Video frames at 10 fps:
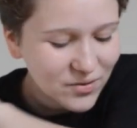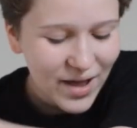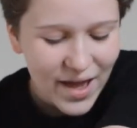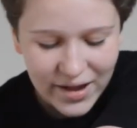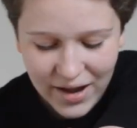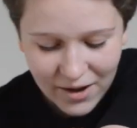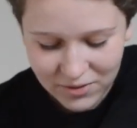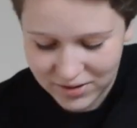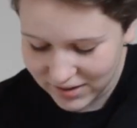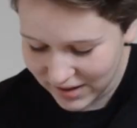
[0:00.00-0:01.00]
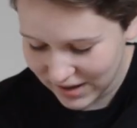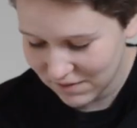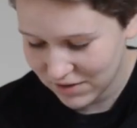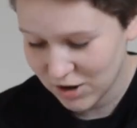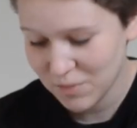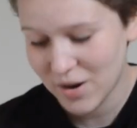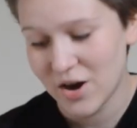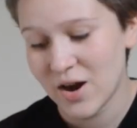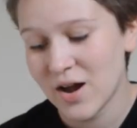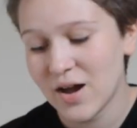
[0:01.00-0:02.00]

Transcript: okay? I really like having arm hair.